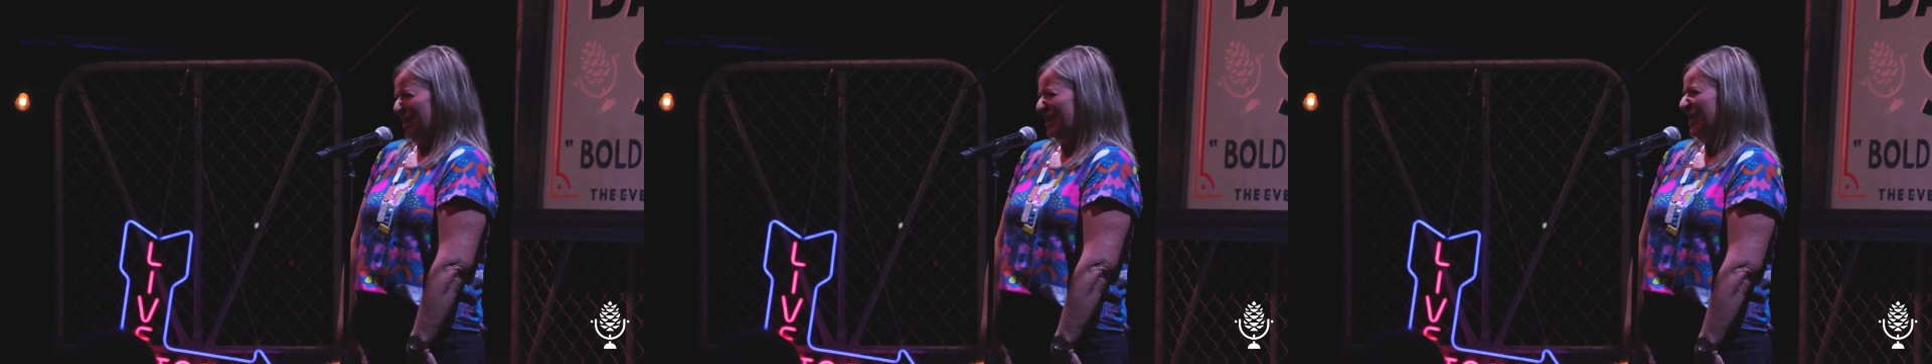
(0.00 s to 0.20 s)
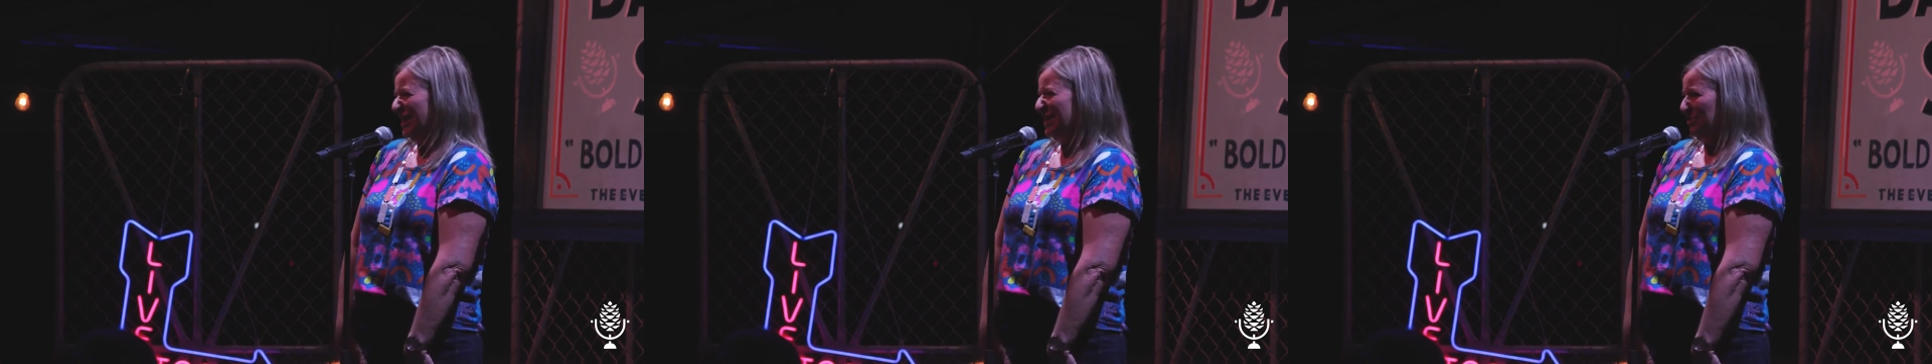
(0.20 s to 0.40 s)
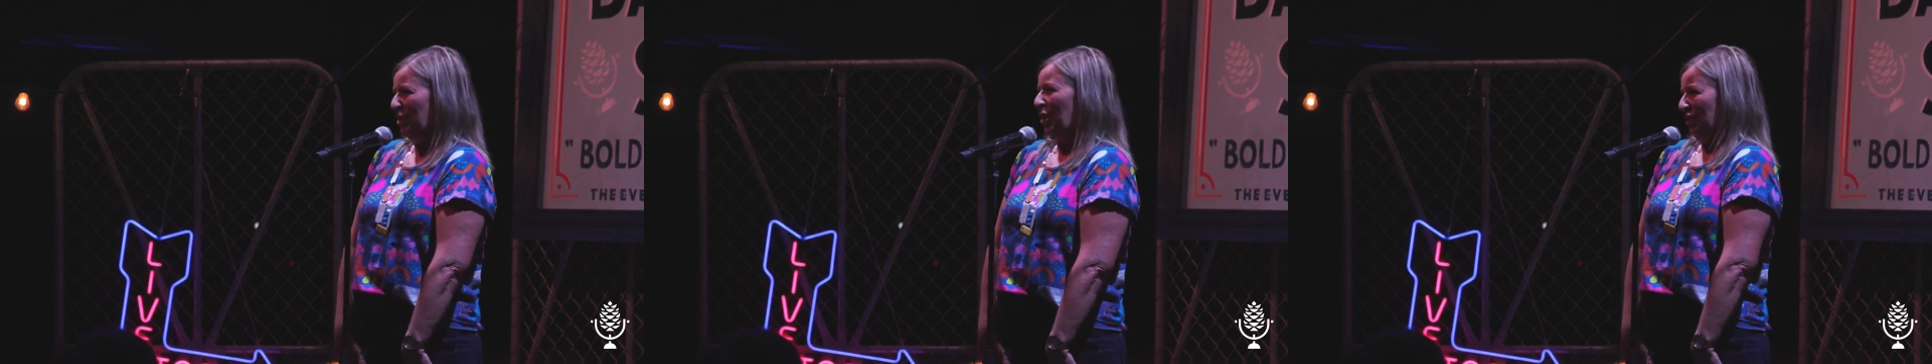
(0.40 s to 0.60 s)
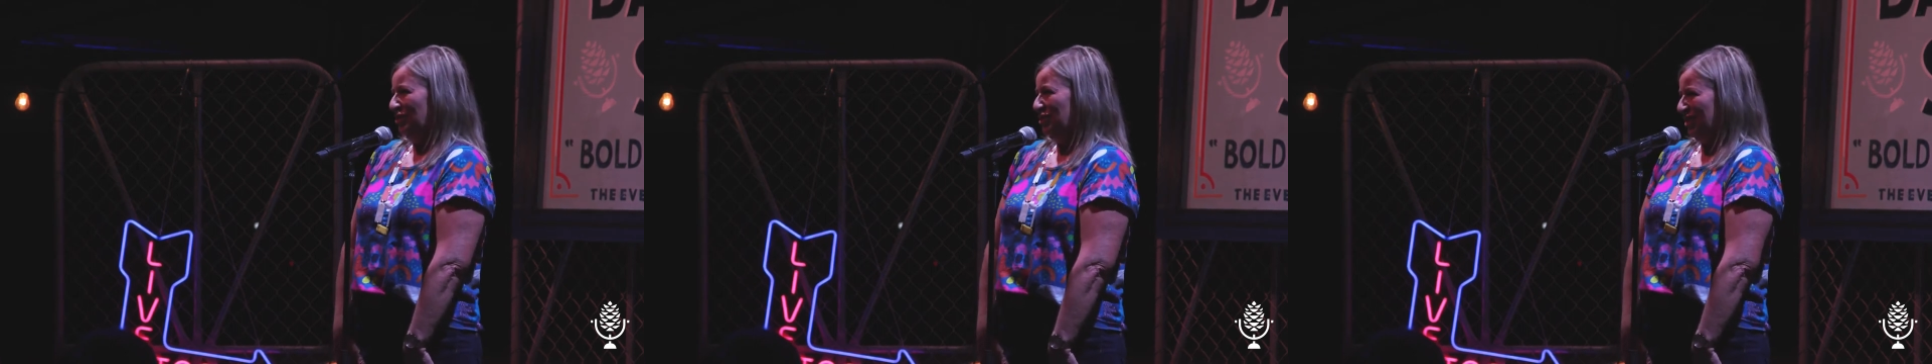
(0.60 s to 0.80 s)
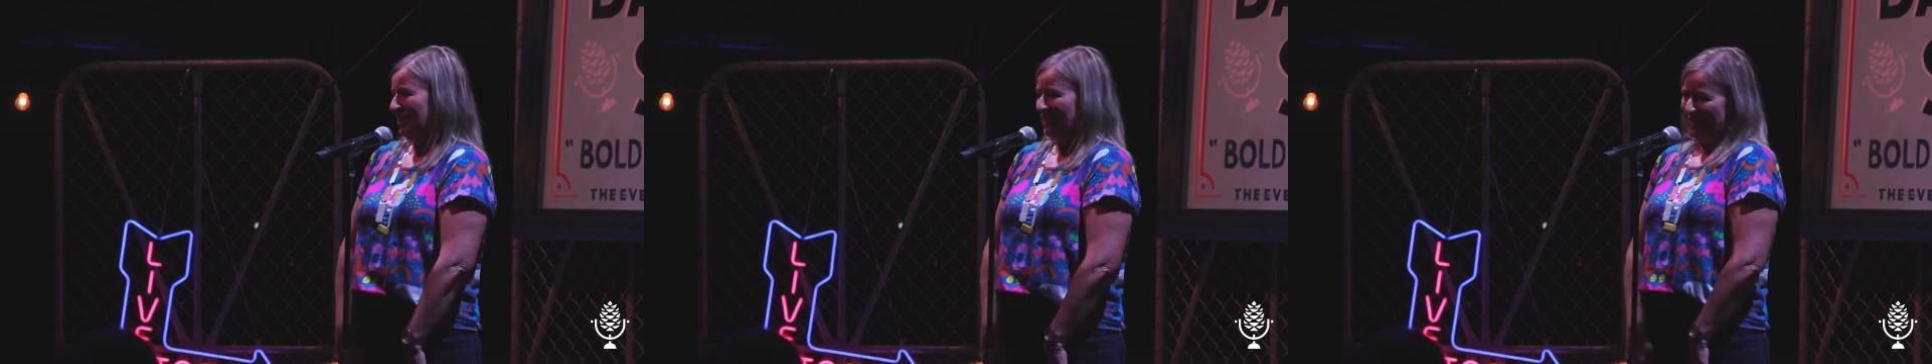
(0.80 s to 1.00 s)
and see some
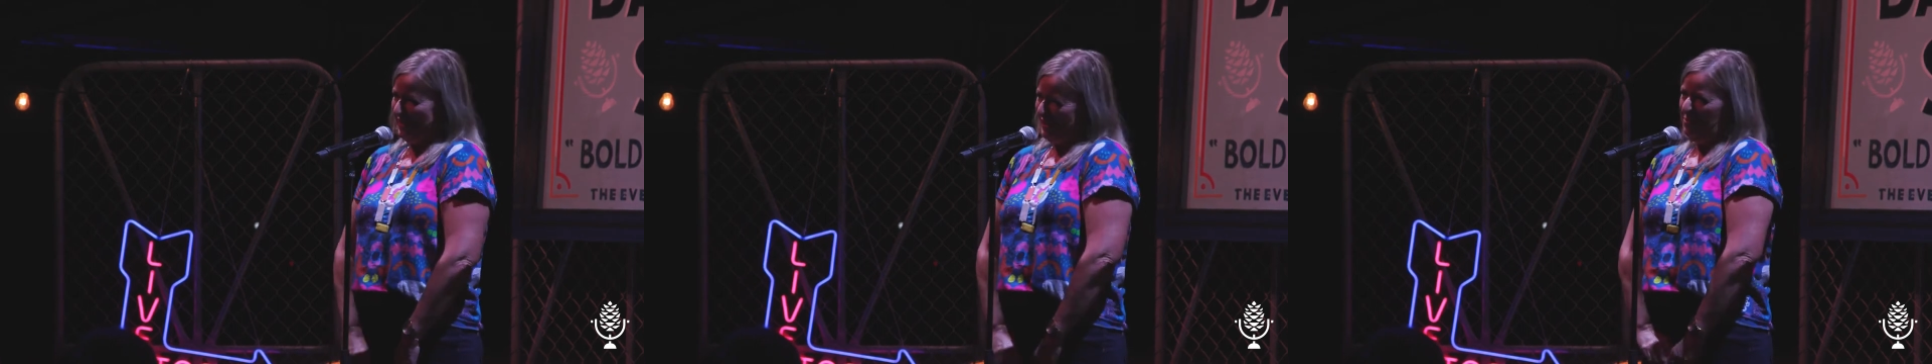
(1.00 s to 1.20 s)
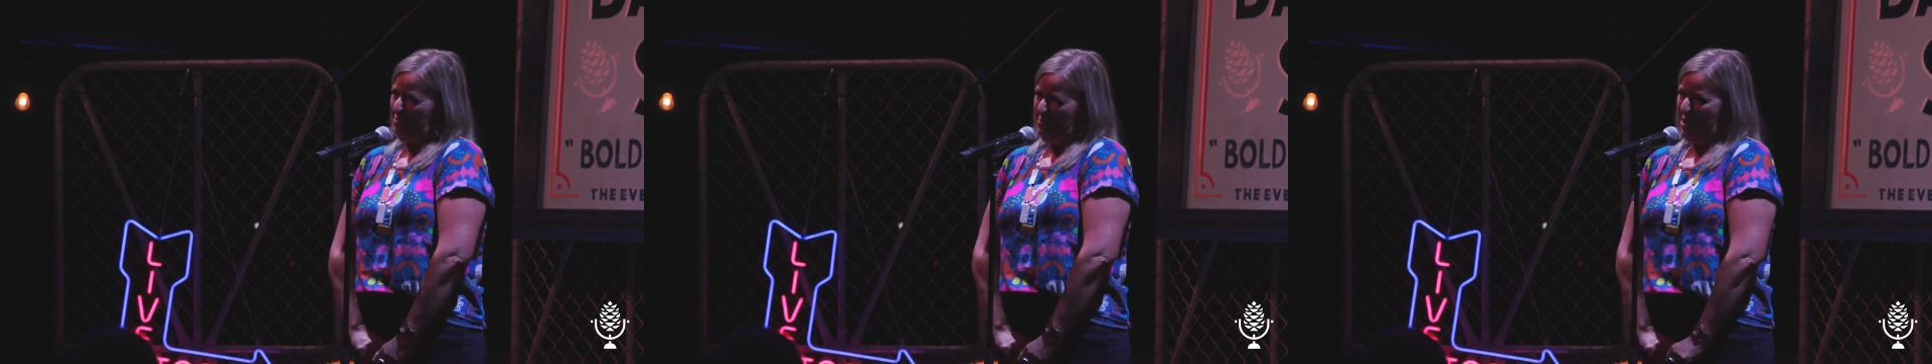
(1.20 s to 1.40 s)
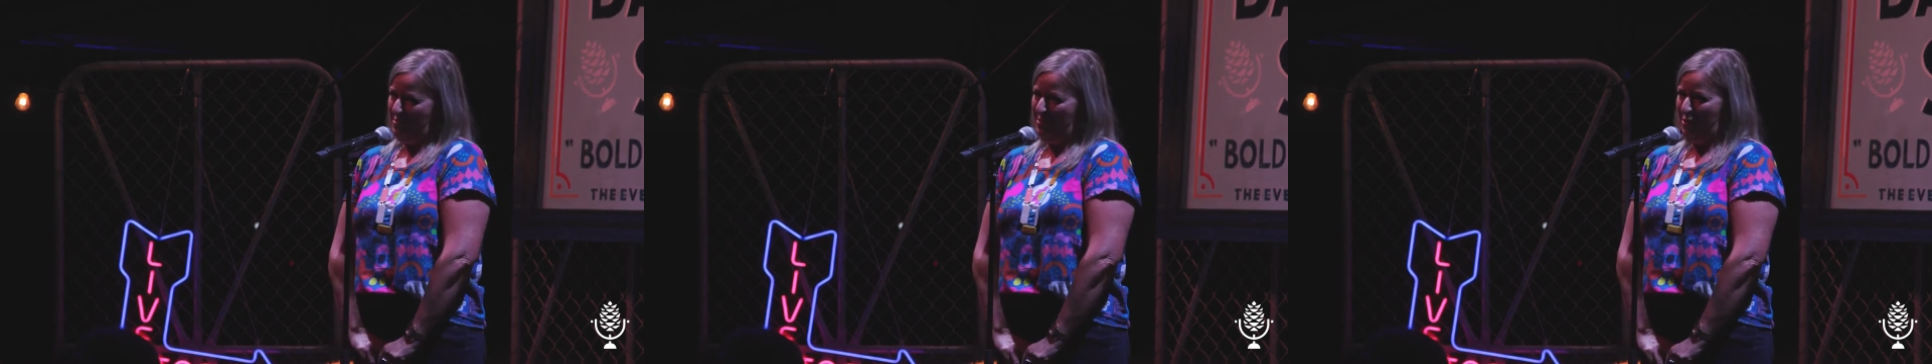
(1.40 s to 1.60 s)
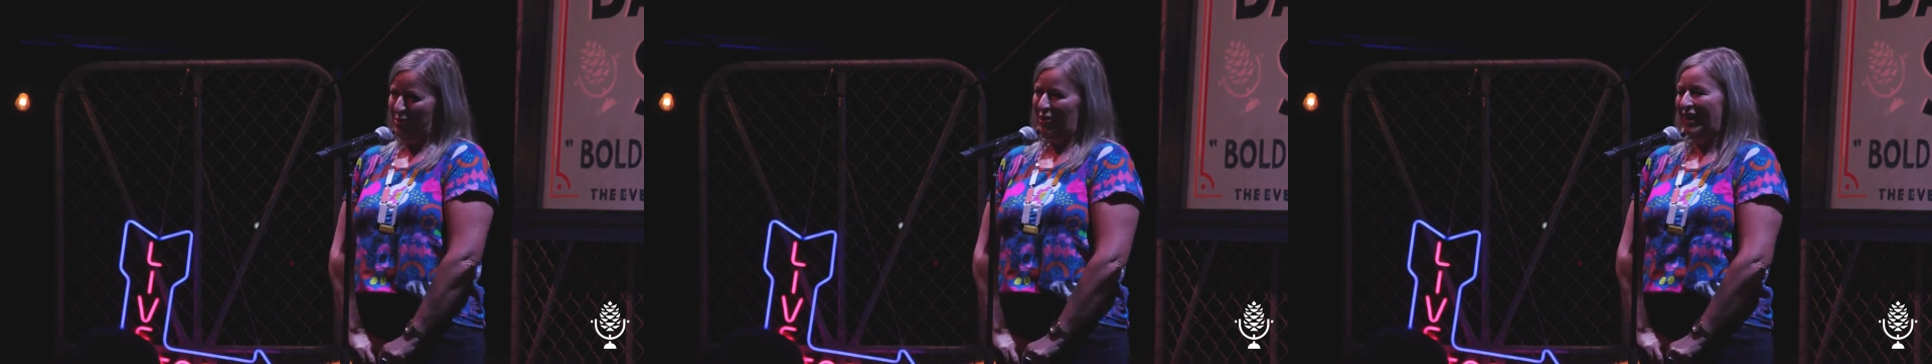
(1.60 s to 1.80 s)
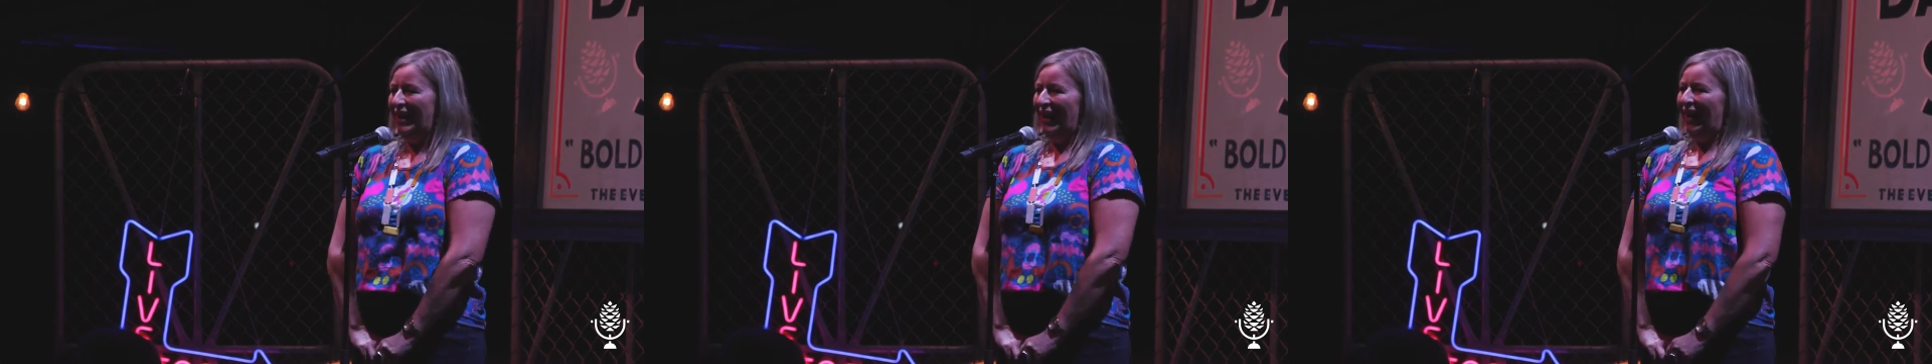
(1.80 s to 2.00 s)
countries and some
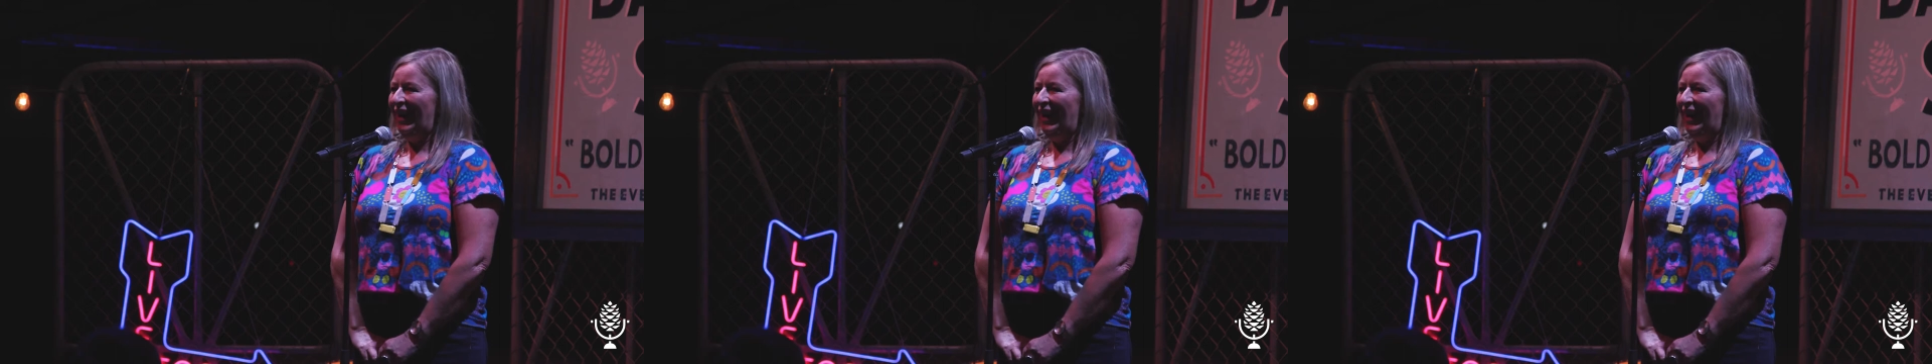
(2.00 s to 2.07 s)
people.